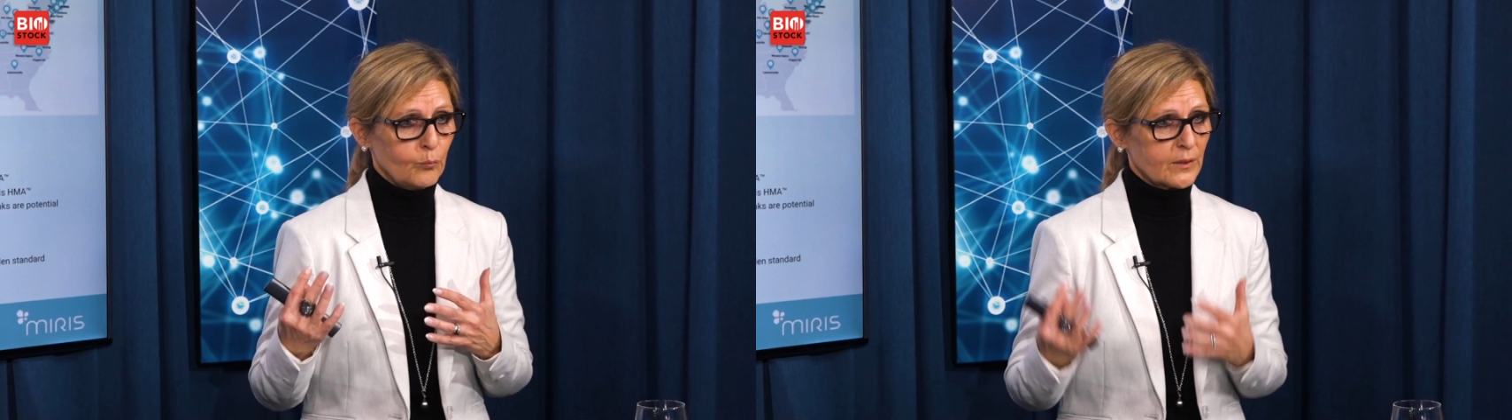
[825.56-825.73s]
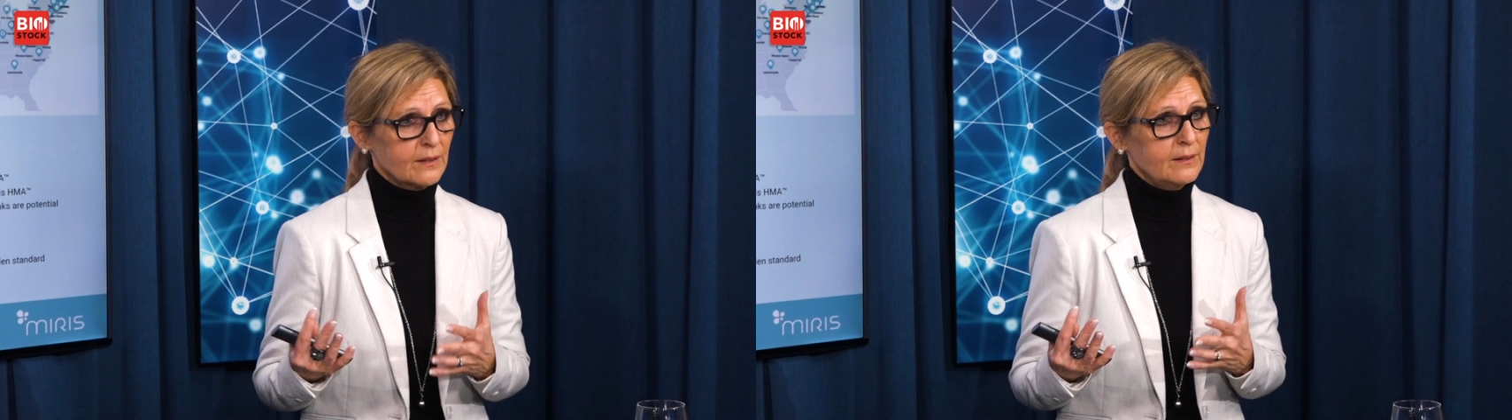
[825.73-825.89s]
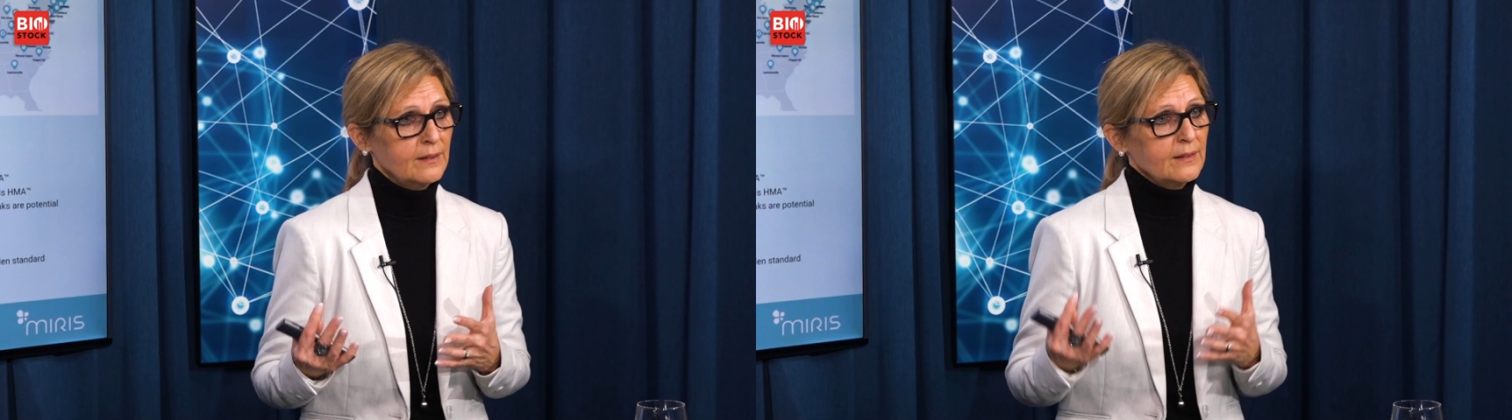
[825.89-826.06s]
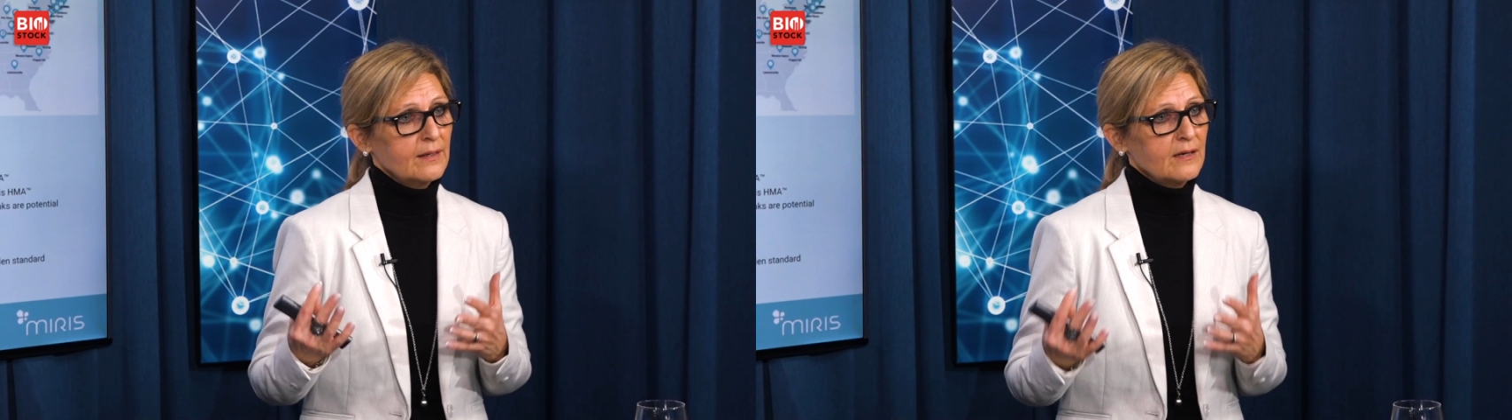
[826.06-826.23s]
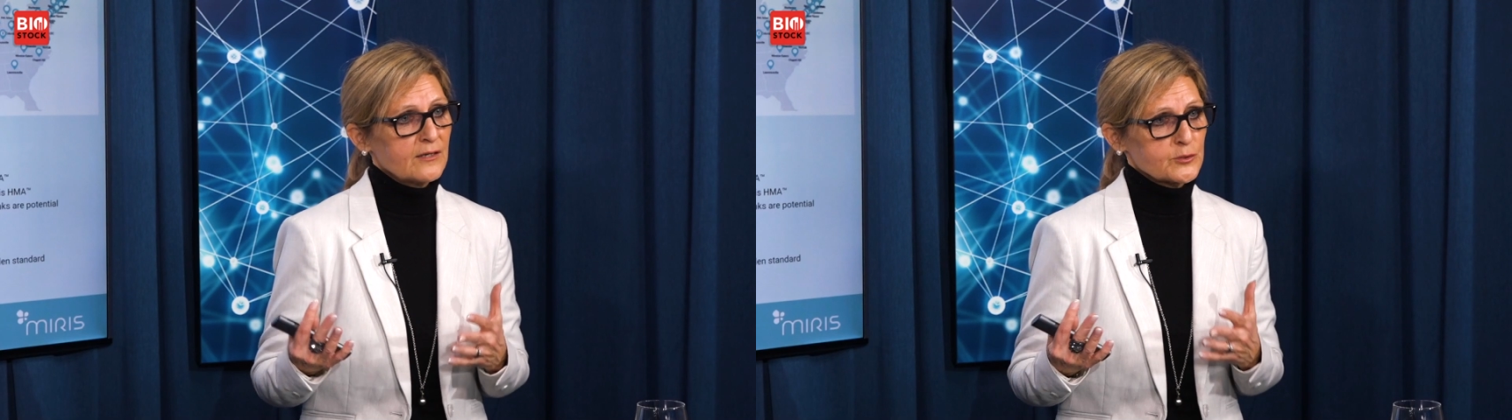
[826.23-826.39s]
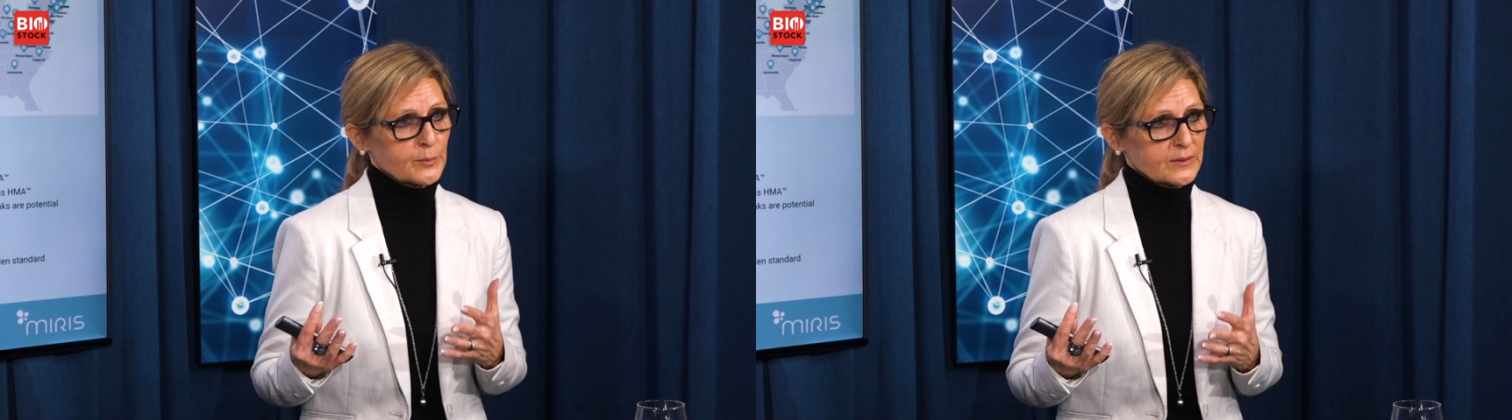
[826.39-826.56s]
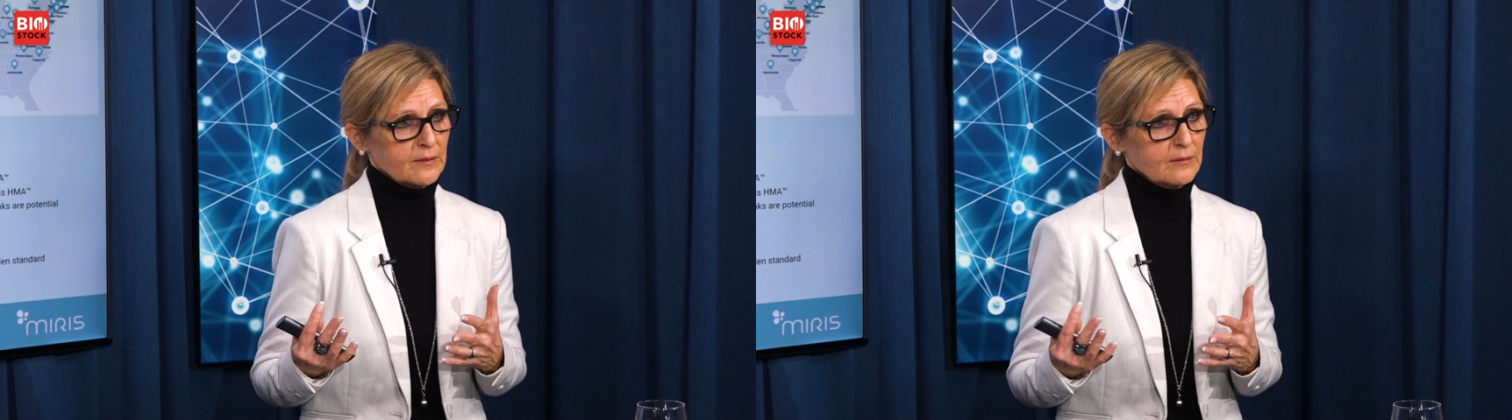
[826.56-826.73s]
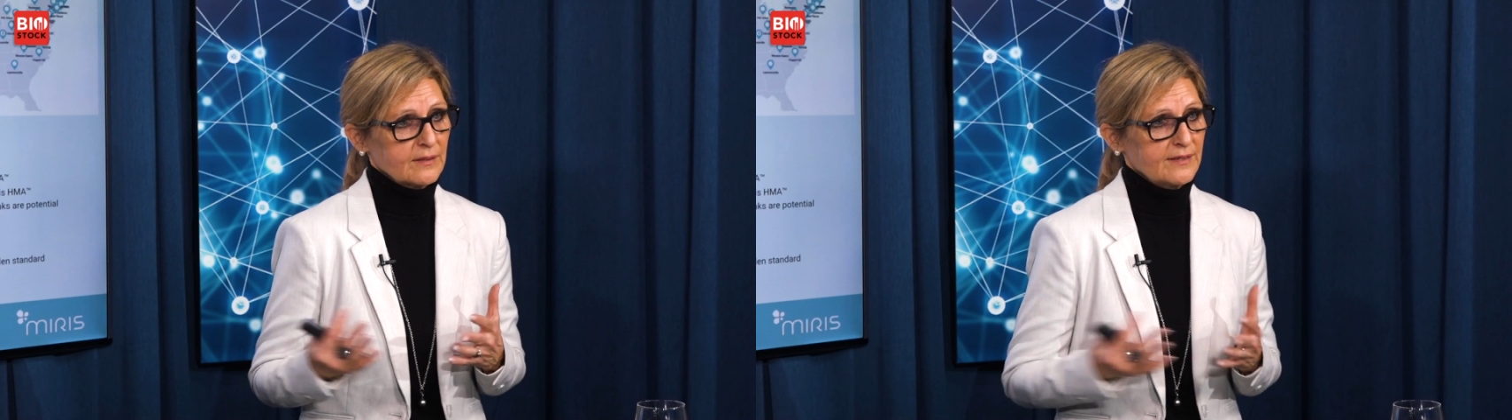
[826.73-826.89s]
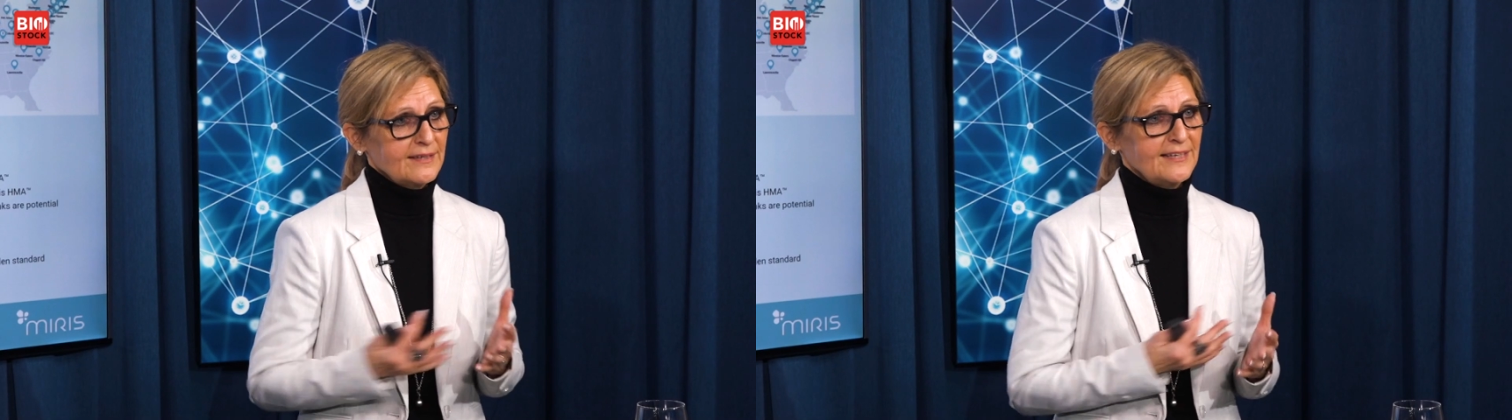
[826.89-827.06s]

one hospital